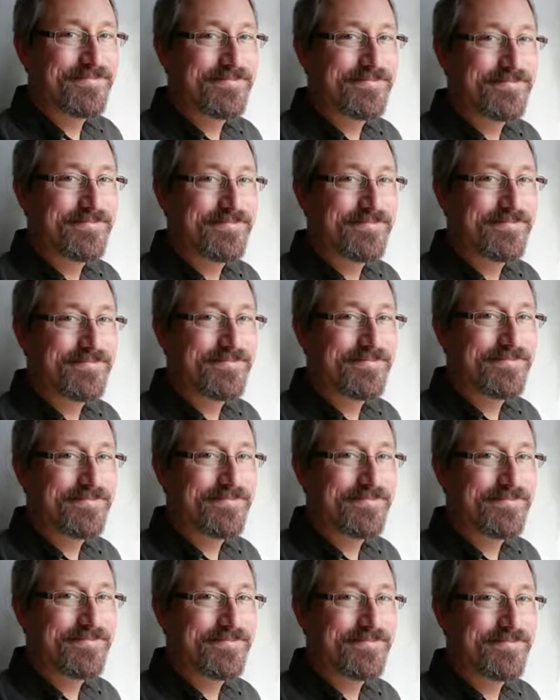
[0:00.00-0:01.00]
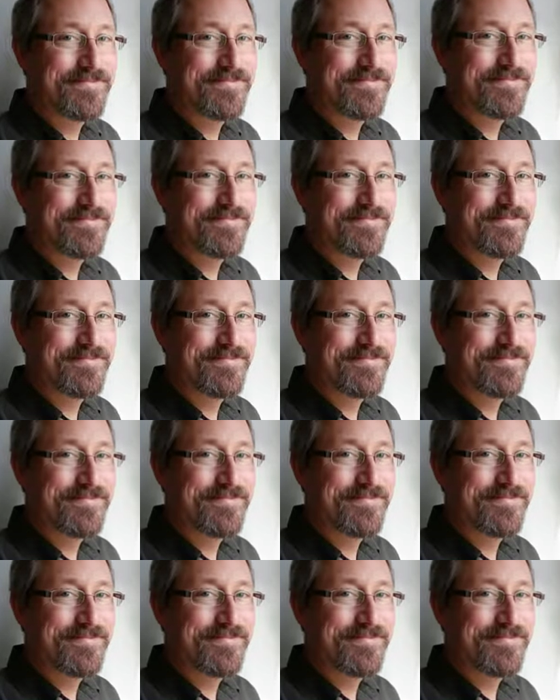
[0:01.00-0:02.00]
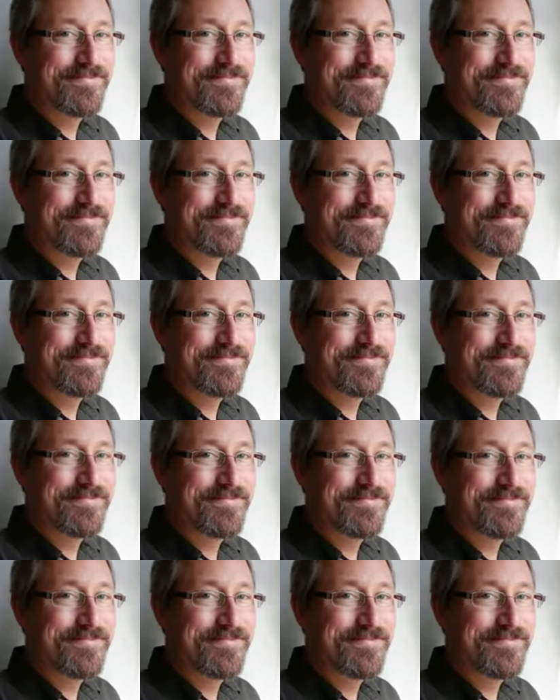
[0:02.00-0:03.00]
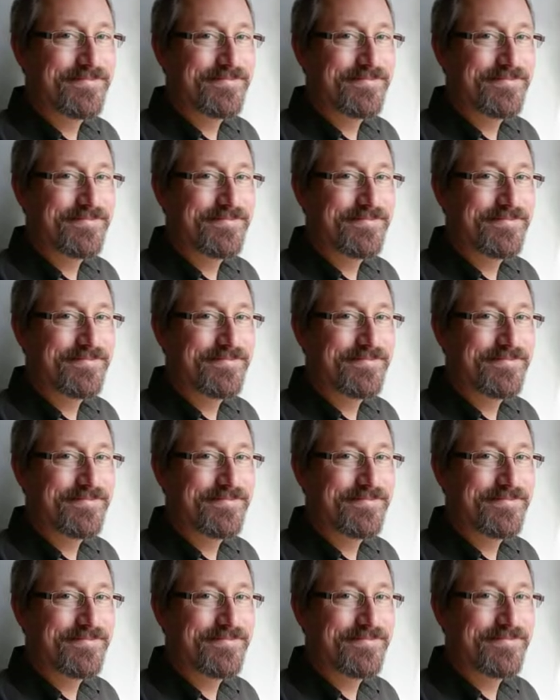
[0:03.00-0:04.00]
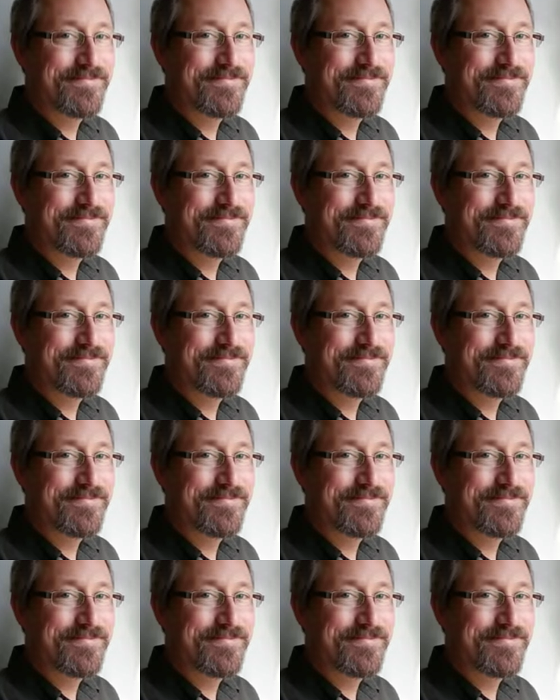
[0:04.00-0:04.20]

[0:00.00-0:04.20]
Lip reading: Nothing is said.